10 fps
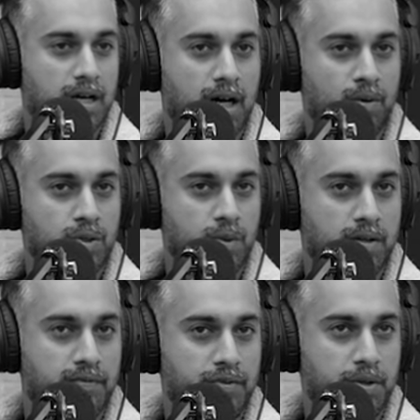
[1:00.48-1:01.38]
I was
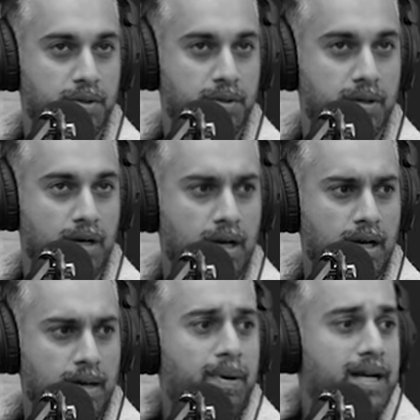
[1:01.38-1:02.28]
one of the few
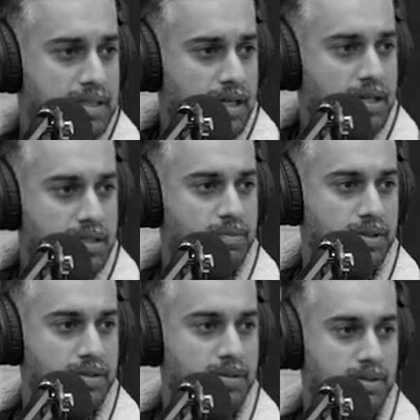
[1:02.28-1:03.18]
Pakistanis in
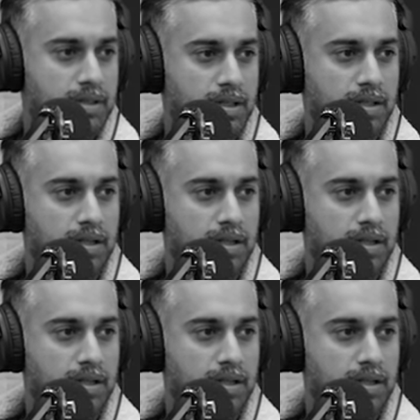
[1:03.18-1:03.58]
Brussels